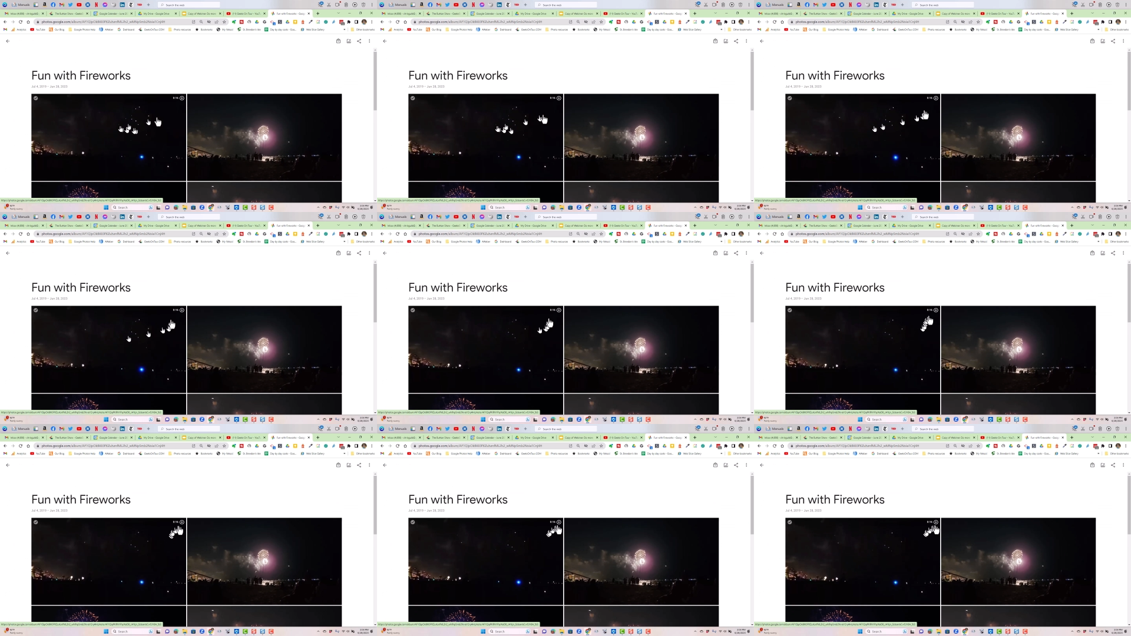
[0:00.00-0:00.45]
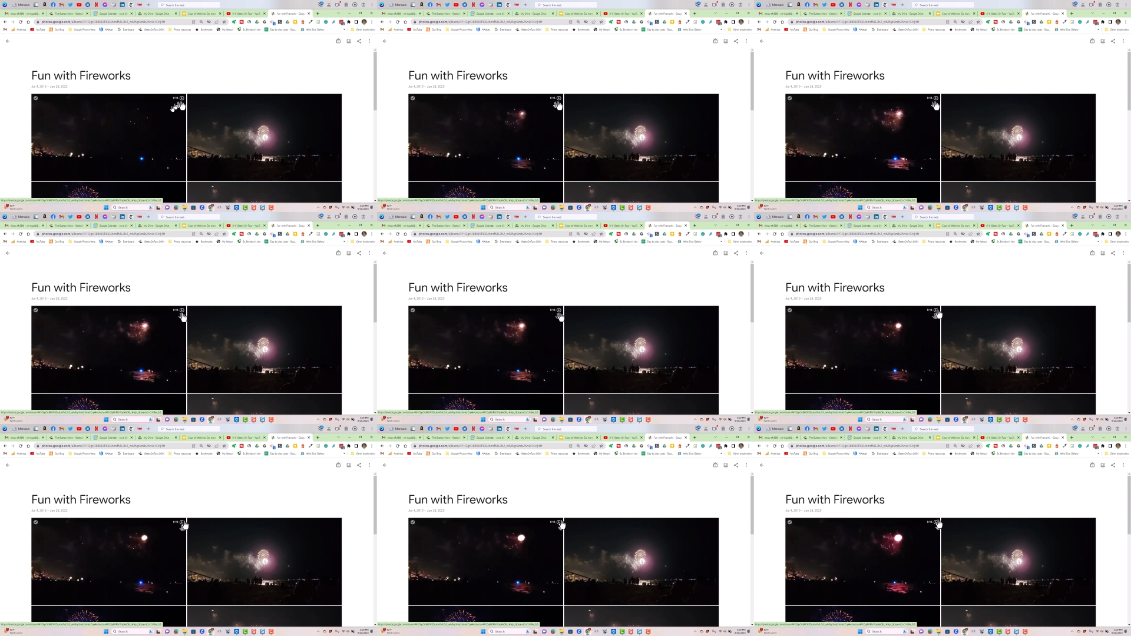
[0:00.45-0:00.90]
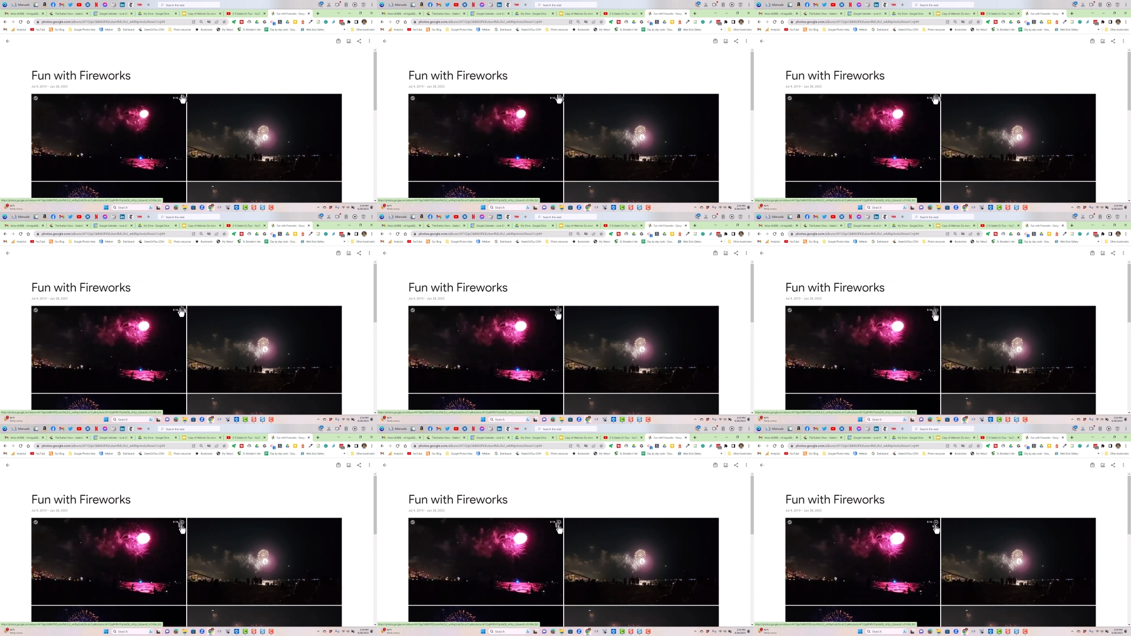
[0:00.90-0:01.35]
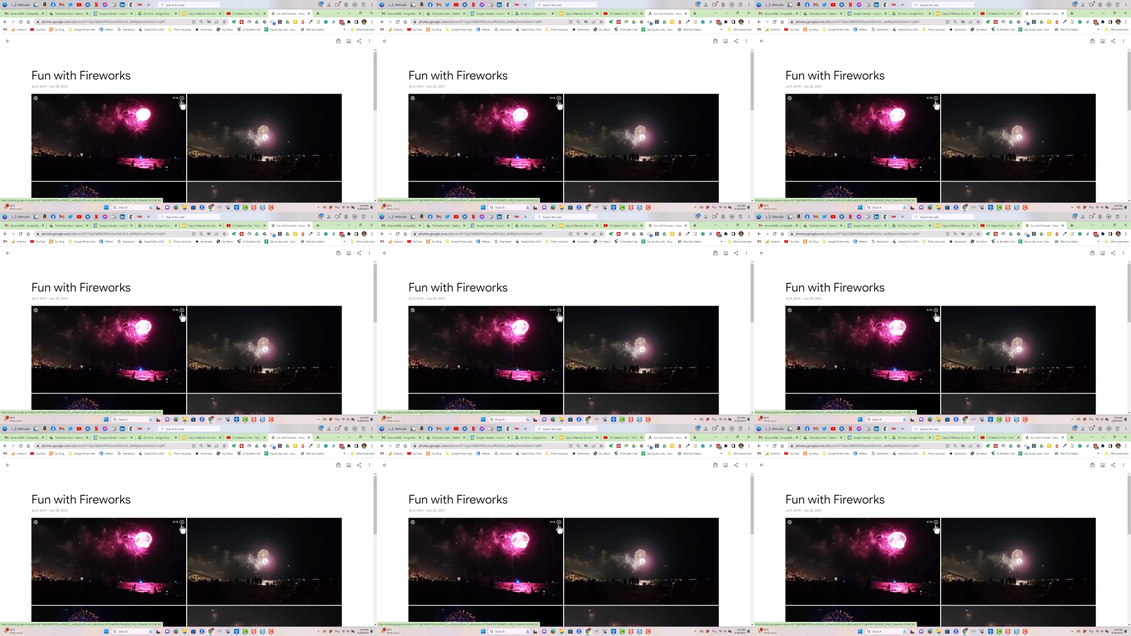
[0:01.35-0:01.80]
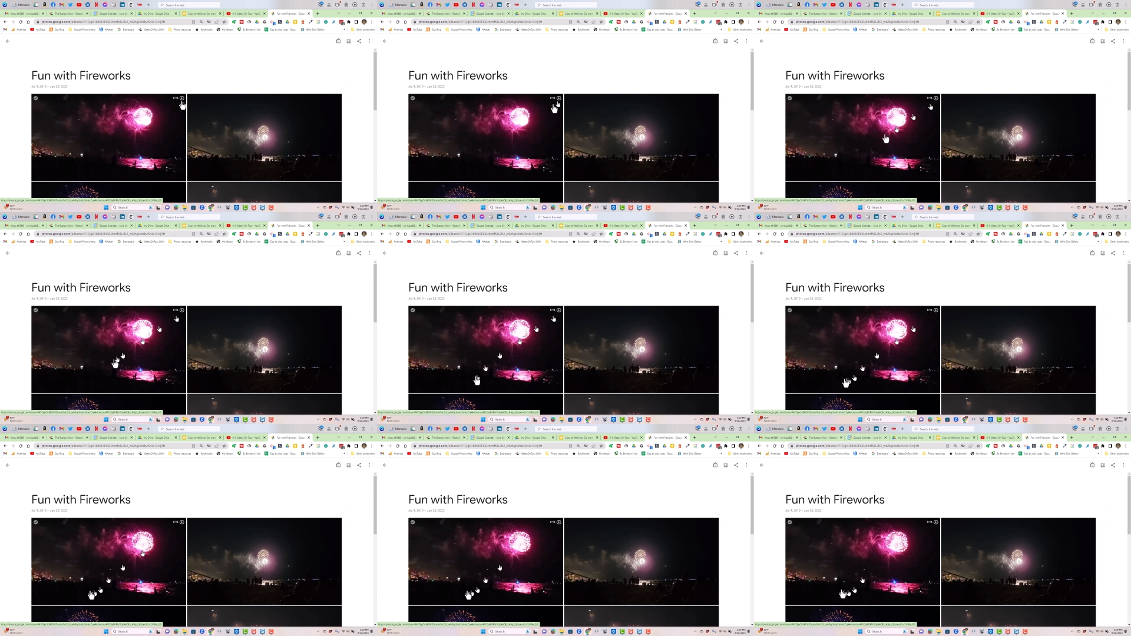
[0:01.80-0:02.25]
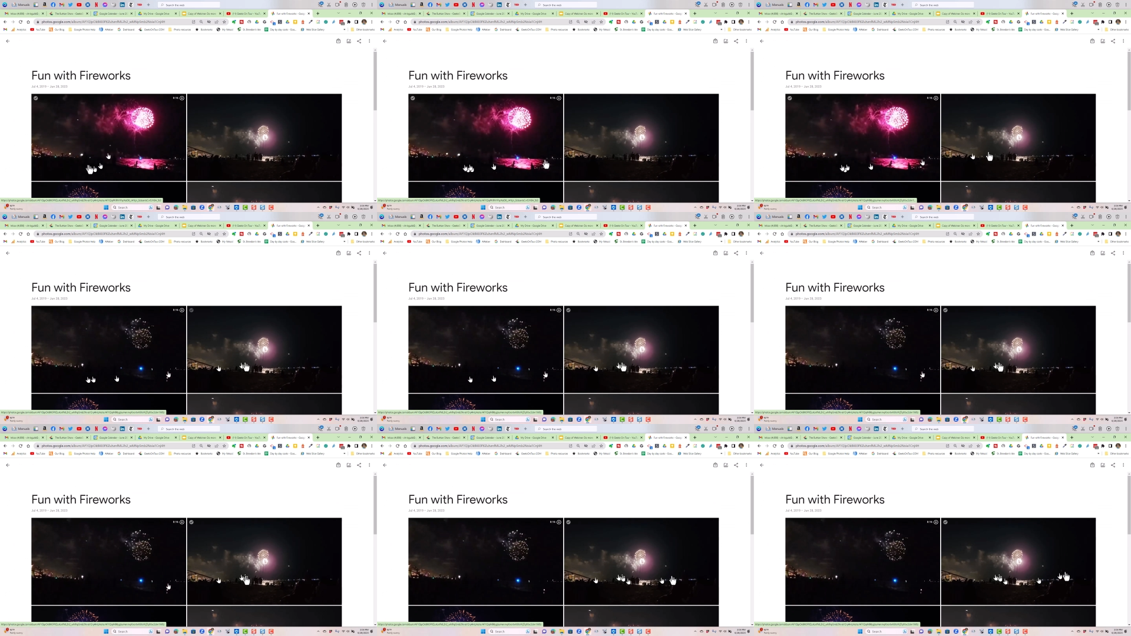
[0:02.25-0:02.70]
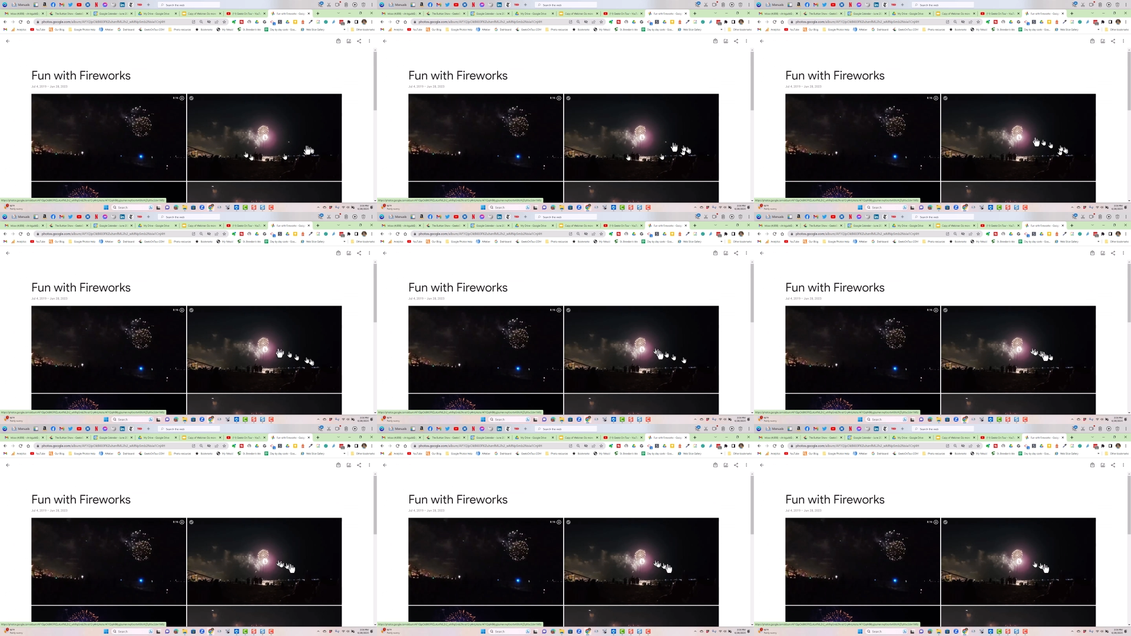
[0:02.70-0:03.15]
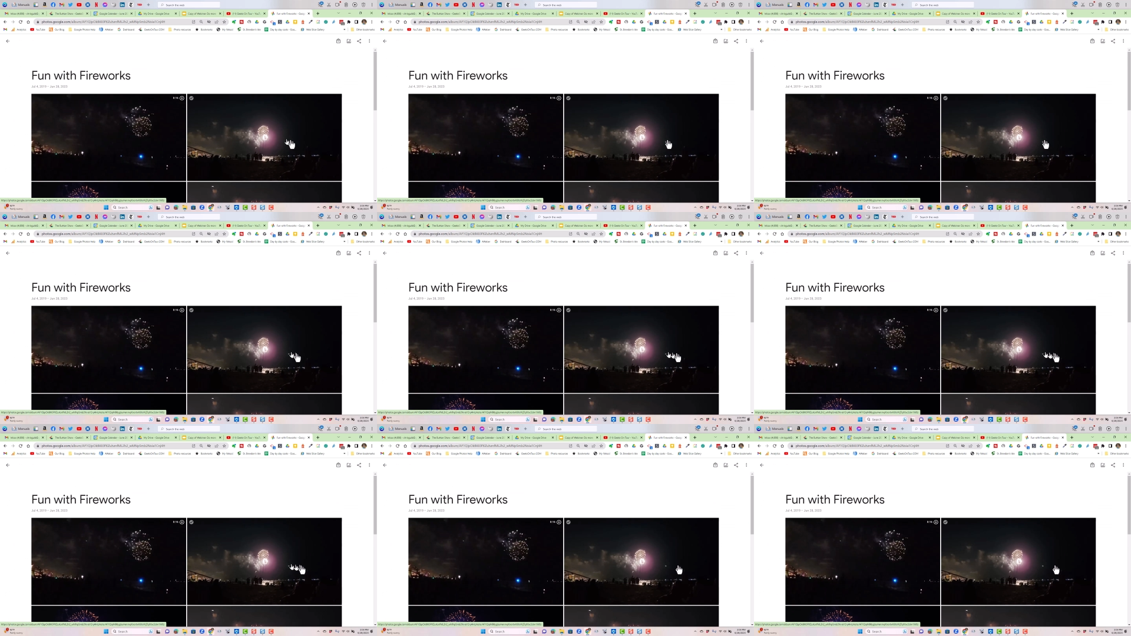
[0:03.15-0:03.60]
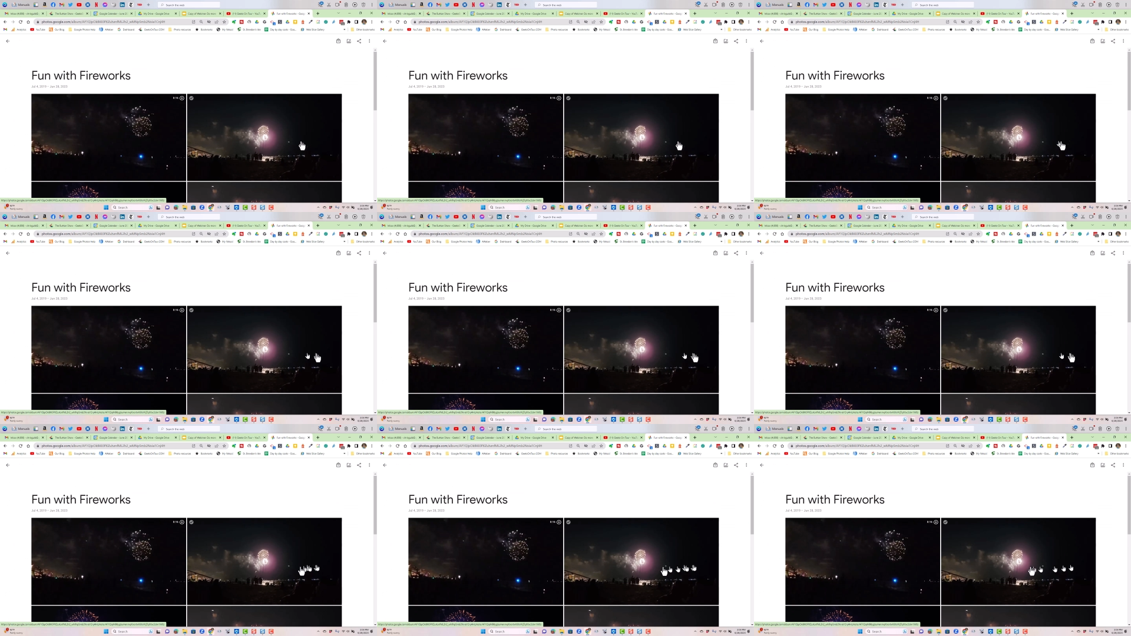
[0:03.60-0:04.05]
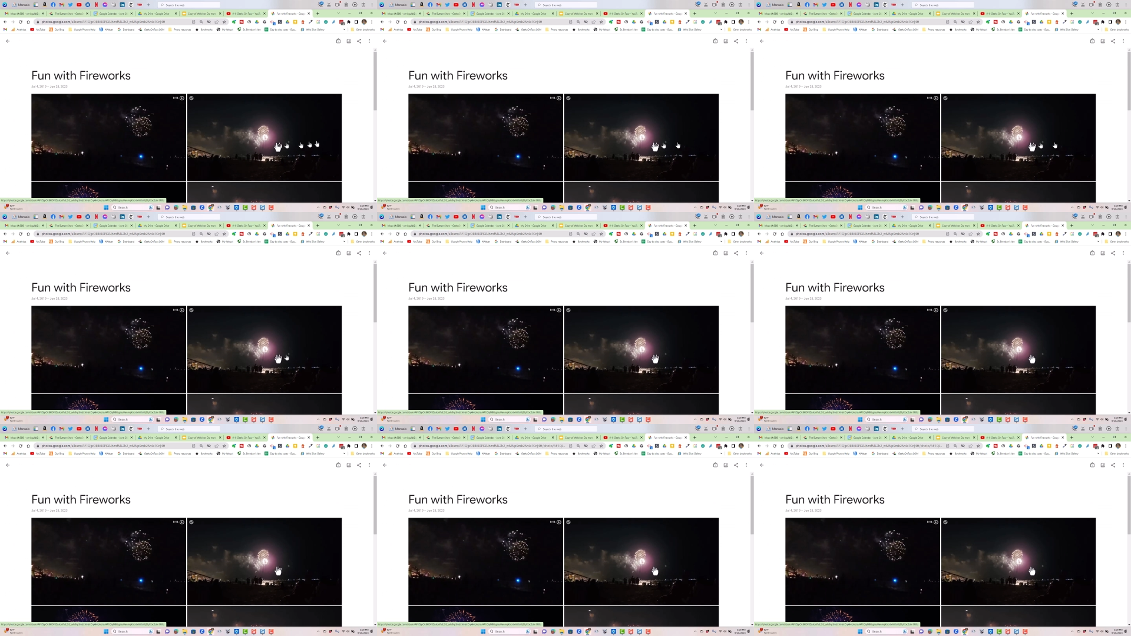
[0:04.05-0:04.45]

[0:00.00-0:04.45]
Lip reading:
No face is visible, so there are no lips to read.